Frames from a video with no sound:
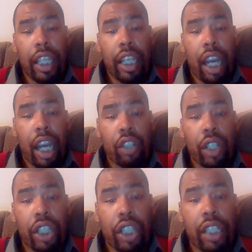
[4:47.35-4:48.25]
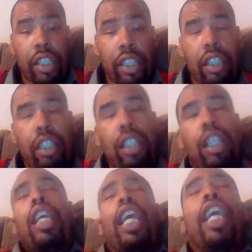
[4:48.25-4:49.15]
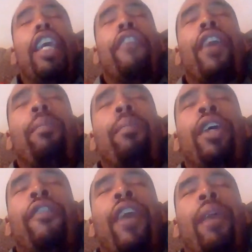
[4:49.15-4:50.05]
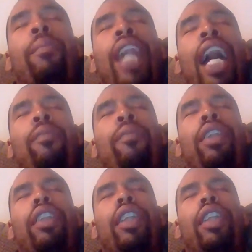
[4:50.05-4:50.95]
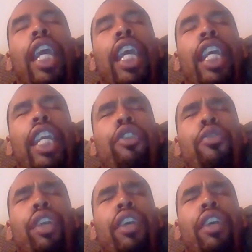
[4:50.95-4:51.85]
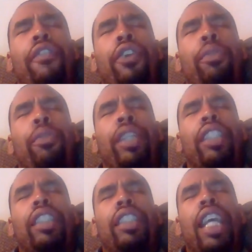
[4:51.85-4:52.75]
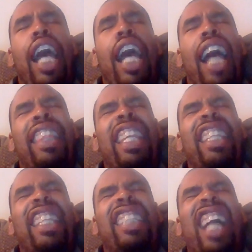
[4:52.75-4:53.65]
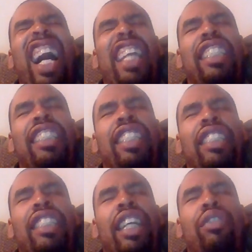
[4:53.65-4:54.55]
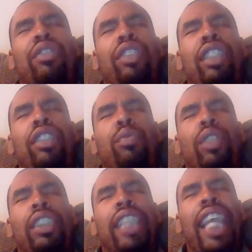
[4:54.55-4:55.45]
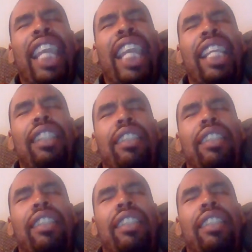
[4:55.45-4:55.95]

Andre Johnson. If I'm not, and you can confirm this, I think his highest touchdown season was 8.